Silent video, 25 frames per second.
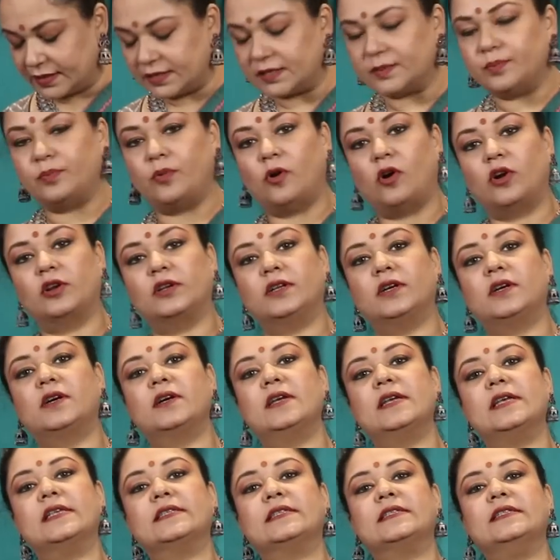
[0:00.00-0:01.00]
this border
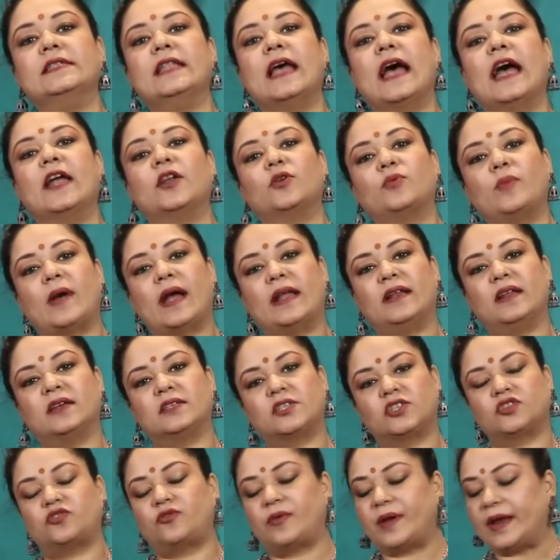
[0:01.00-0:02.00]
is narrow and a
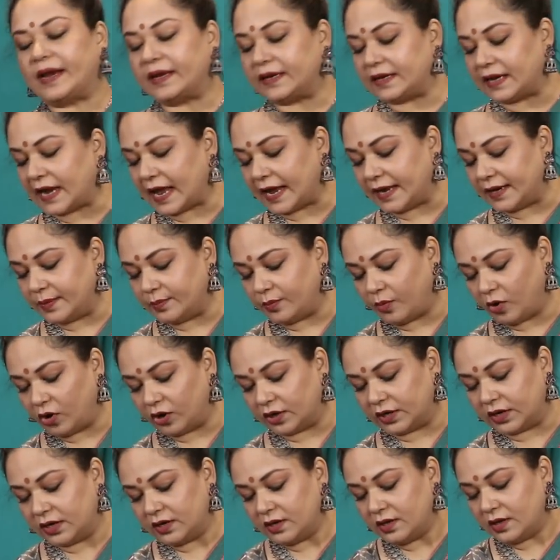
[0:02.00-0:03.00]
straight line
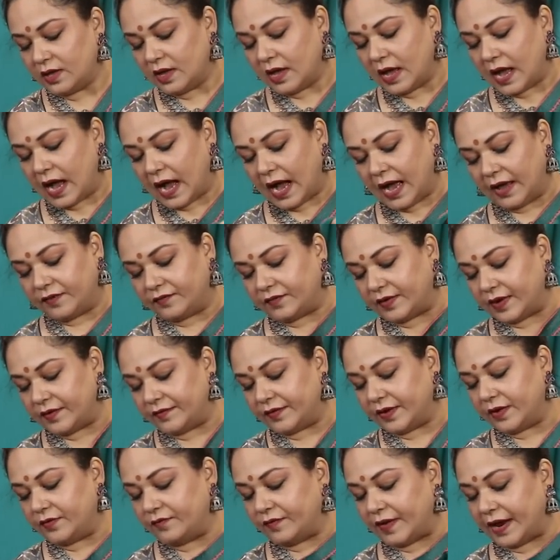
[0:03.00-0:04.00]
border, I've
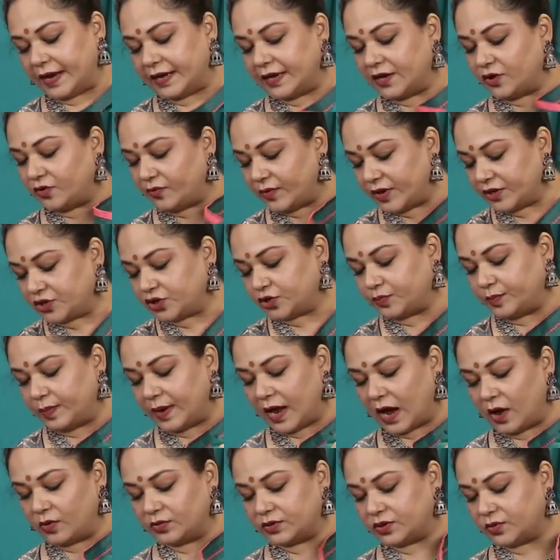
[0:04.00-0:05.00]
given very rich
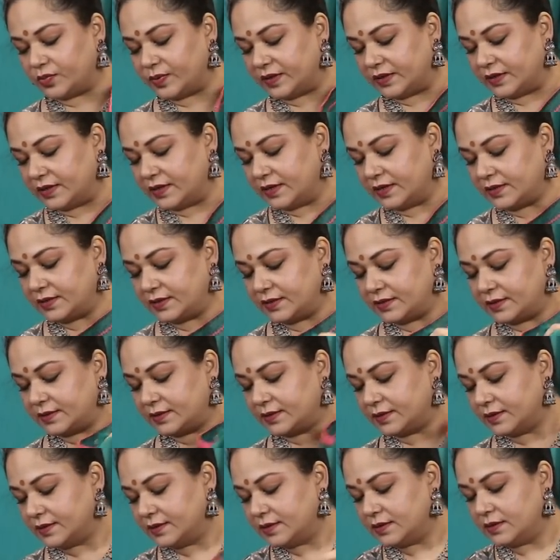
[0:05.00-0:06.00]
blouse with
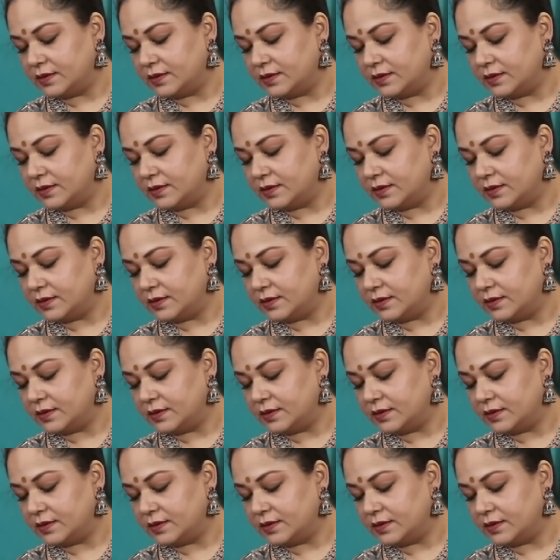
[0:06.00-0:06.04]
this,